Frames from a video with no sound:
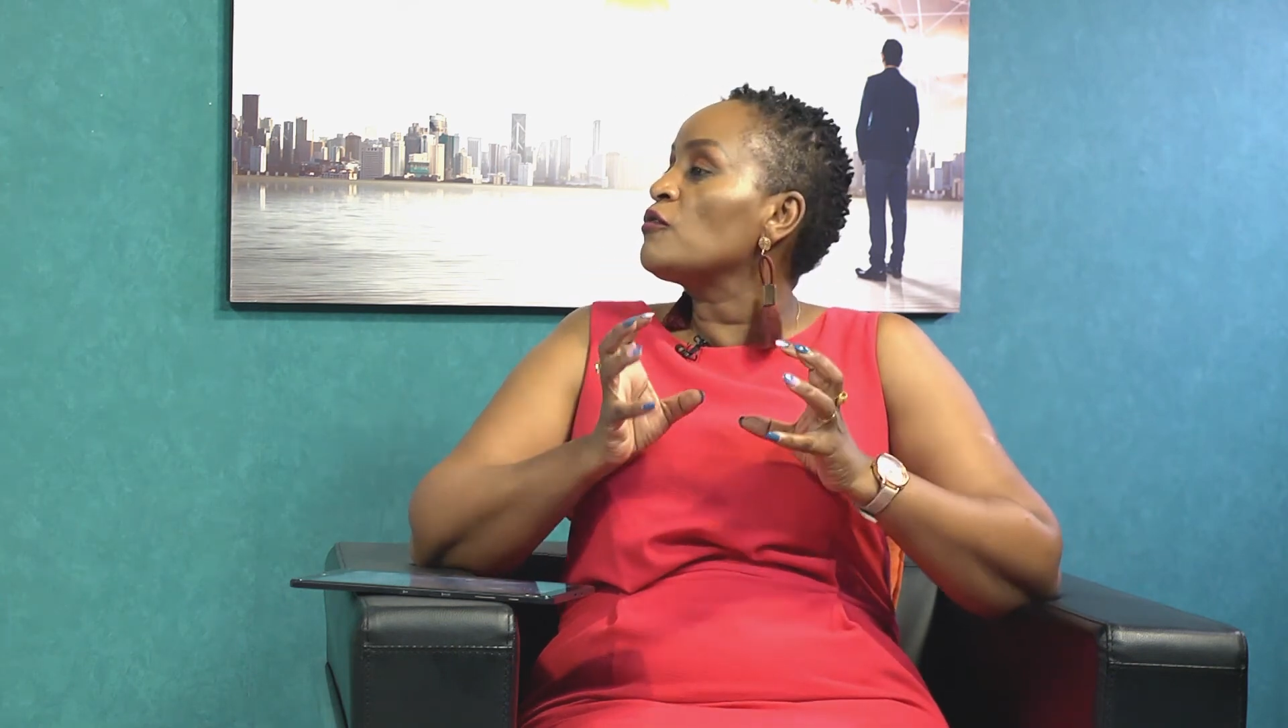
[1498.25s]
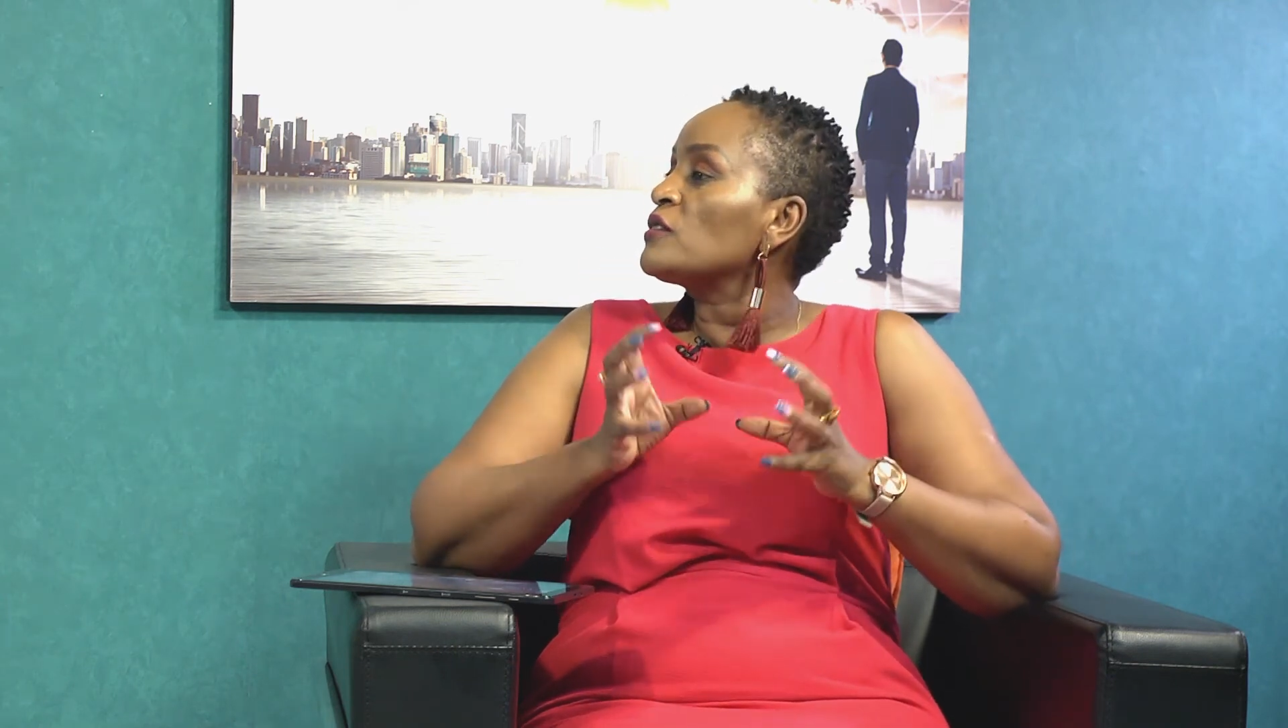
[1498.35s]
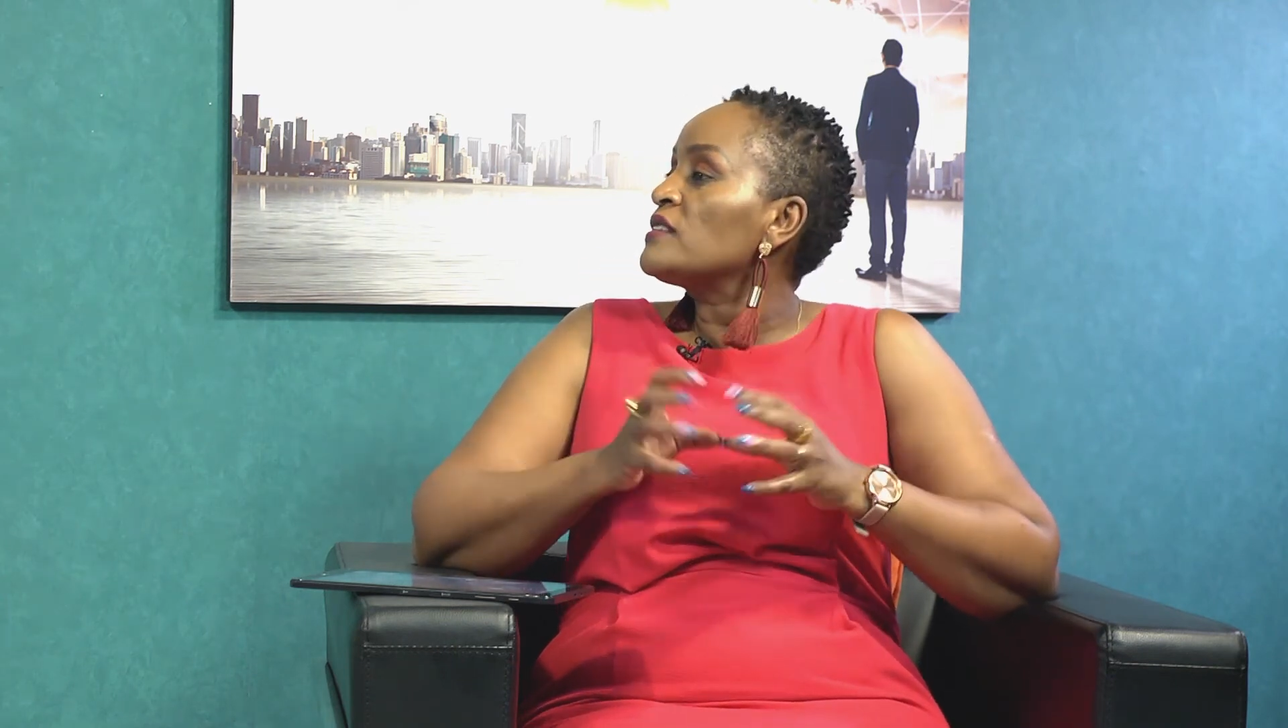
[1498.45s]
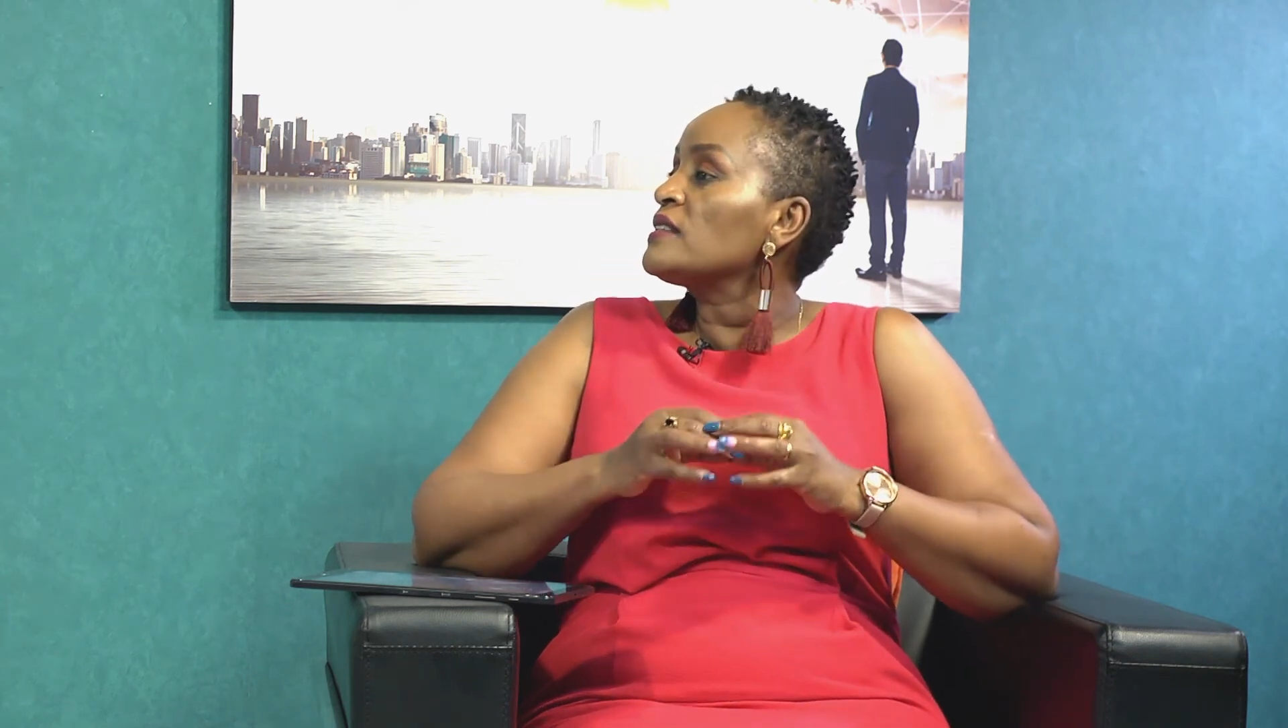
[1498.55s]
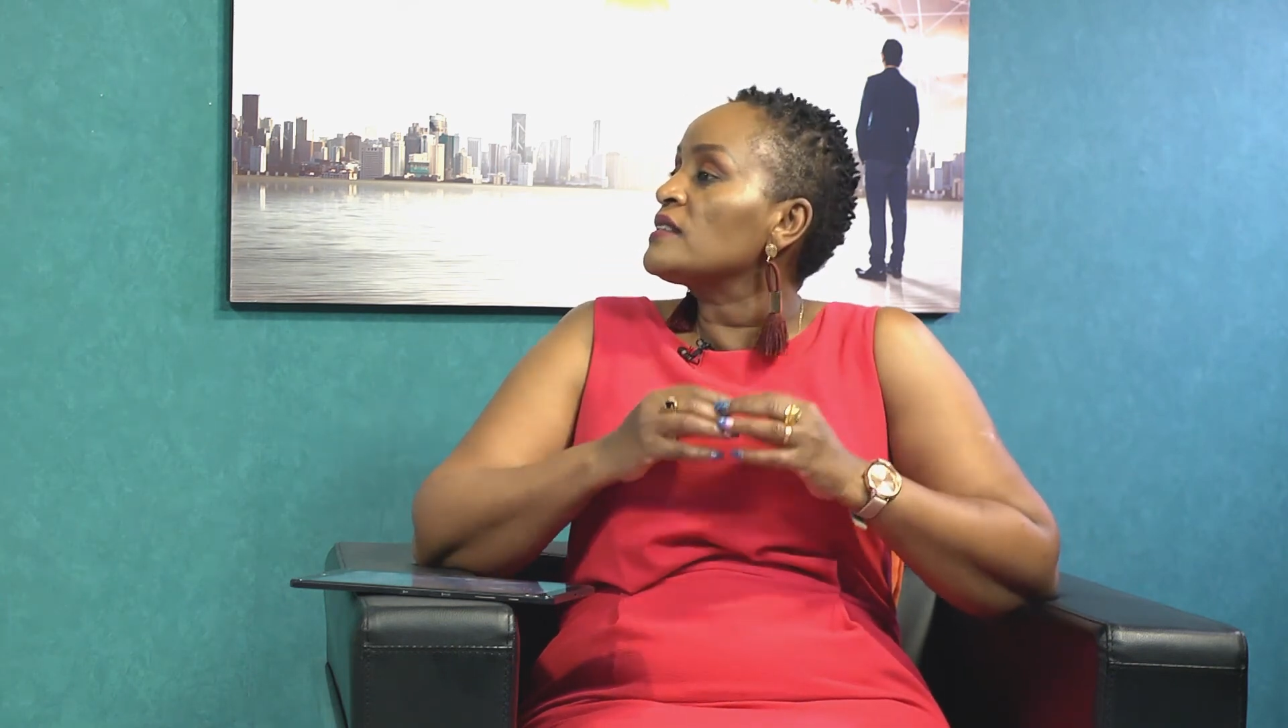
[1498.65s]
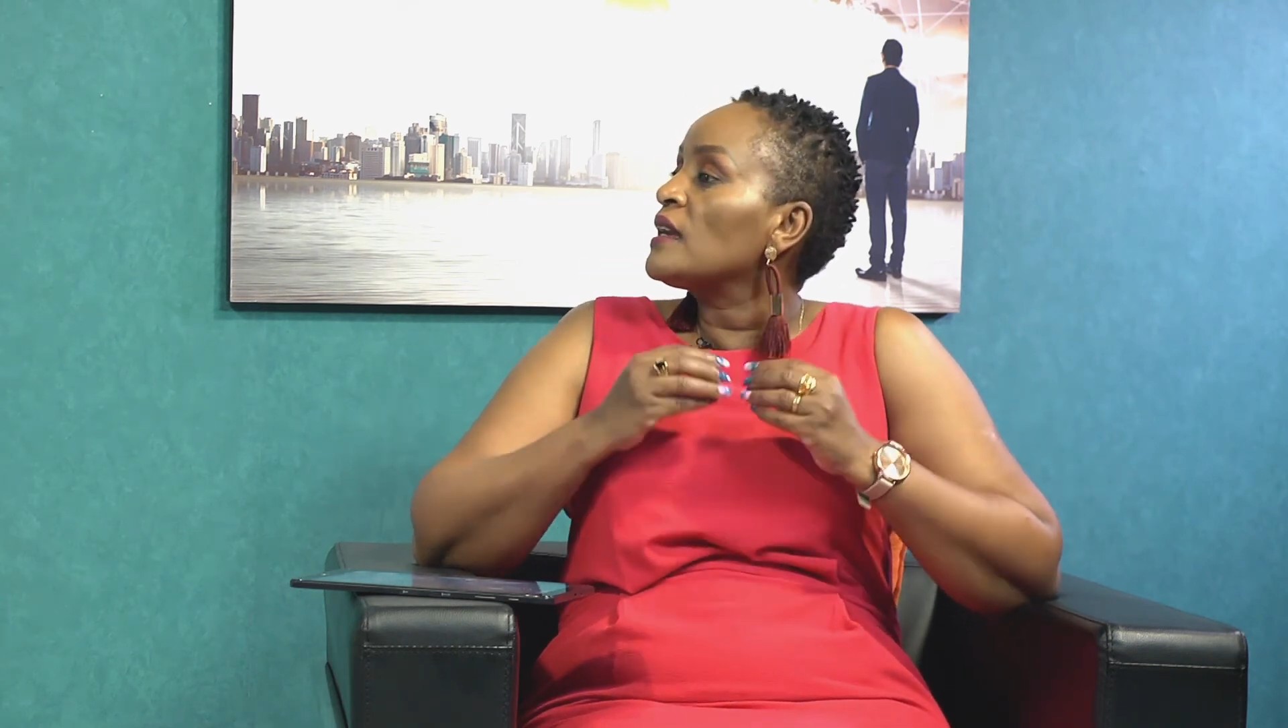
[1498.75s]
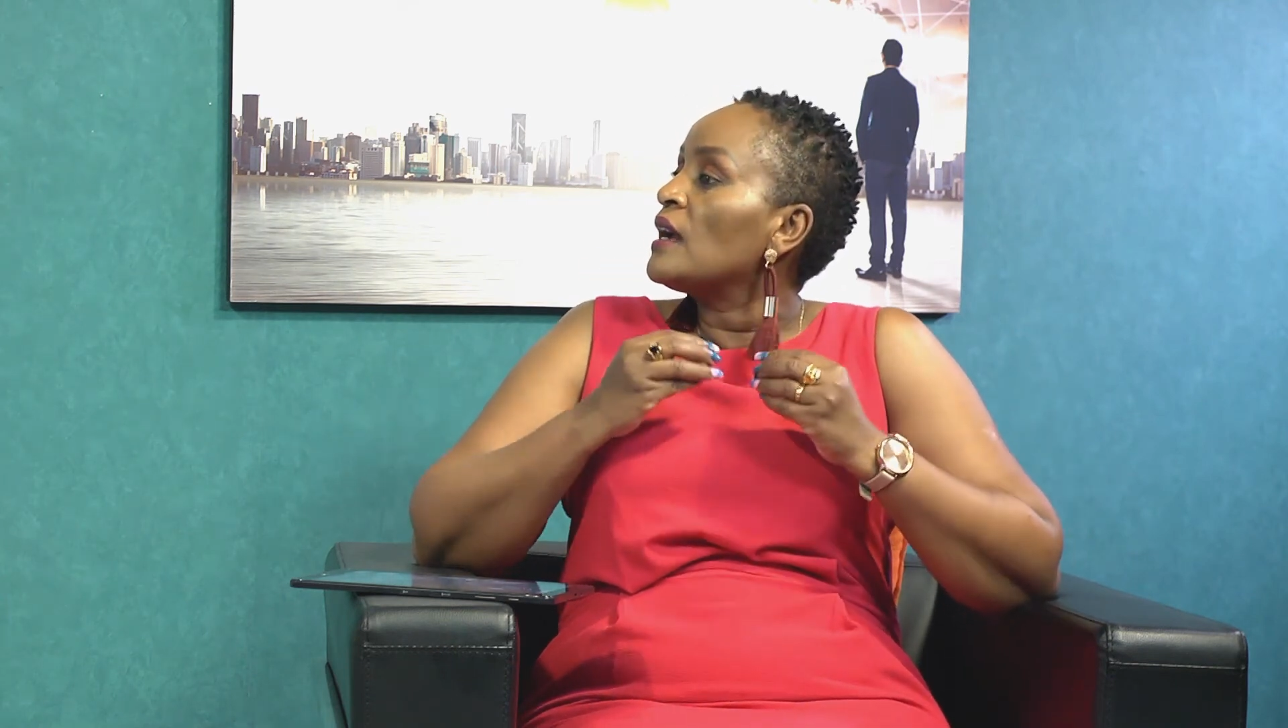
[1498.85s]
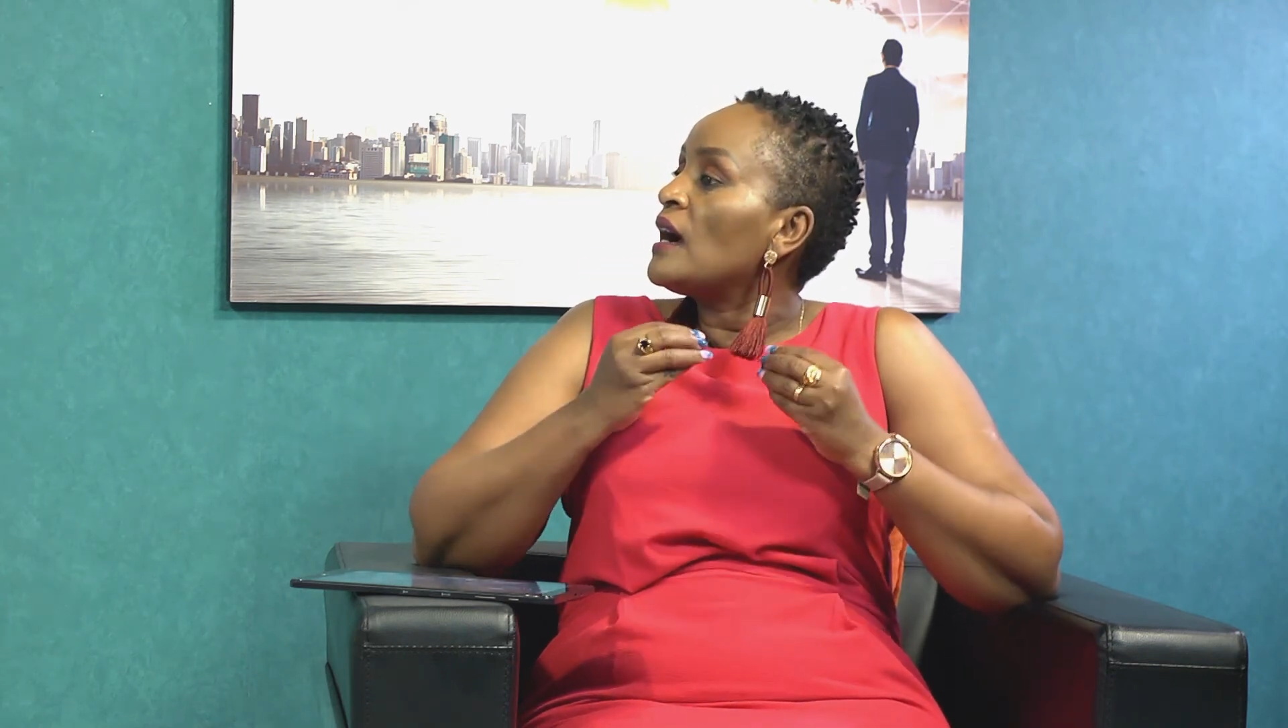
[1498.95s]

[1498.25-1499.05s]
what is